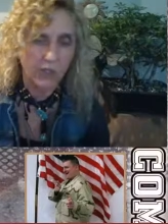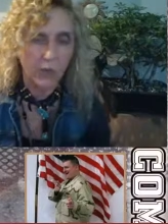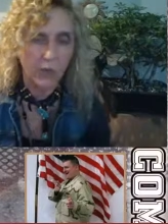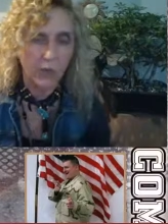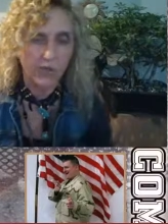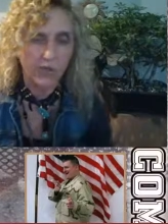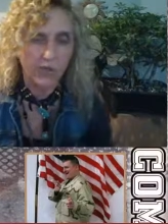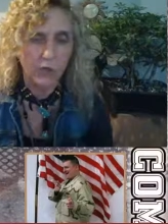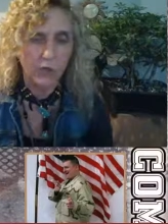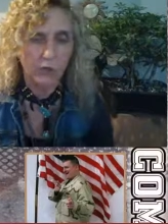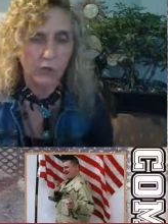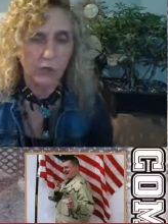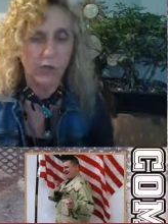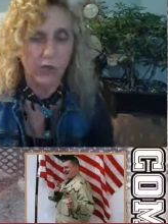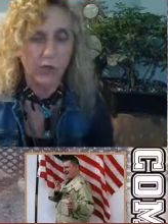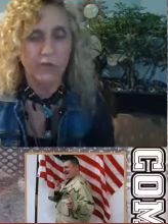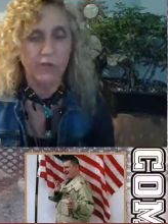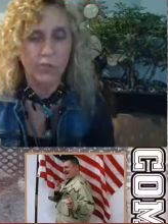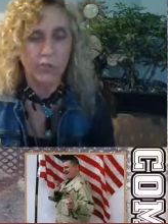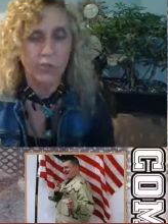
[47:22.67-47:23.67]
you have used
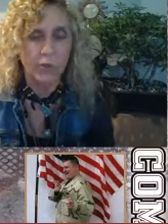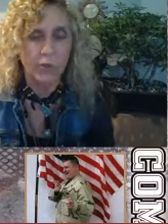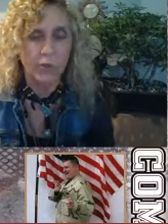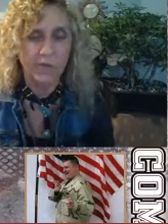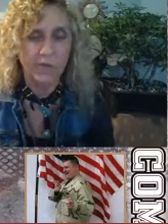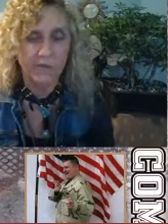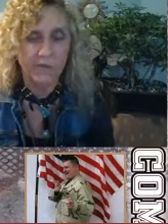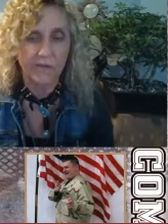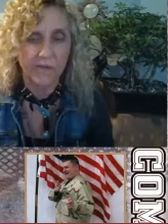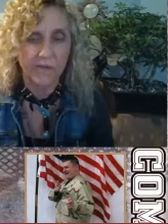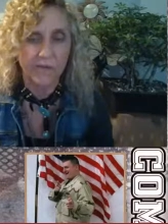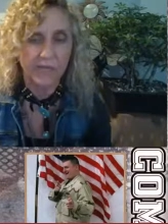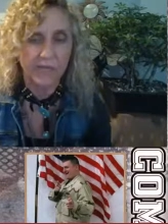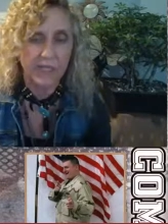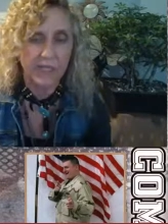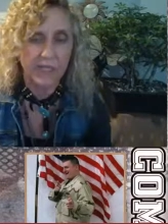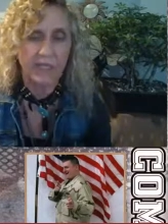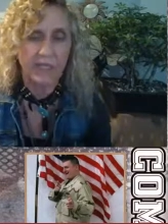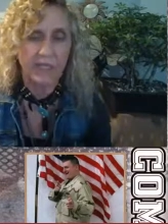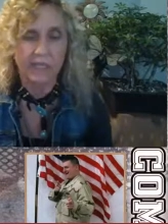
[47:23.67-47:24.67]
over
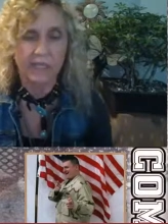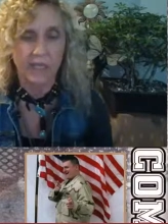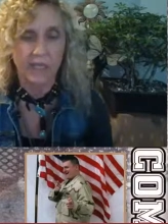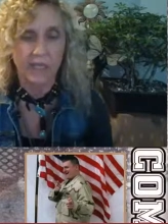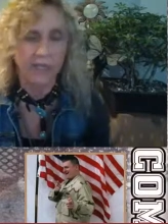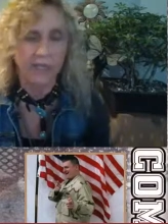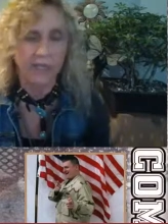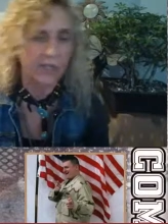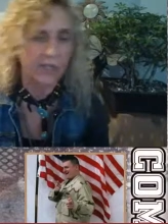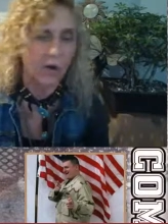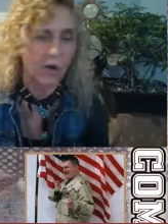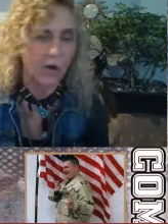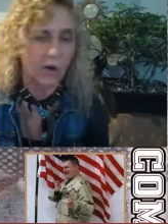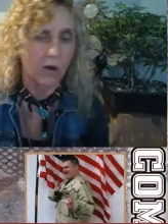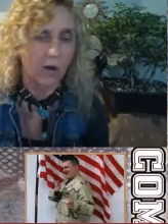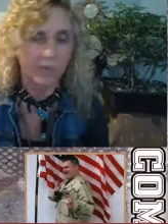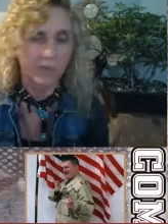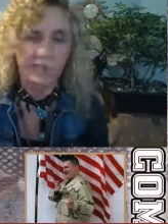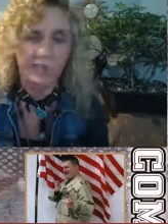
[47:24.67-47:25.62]
250 deadly known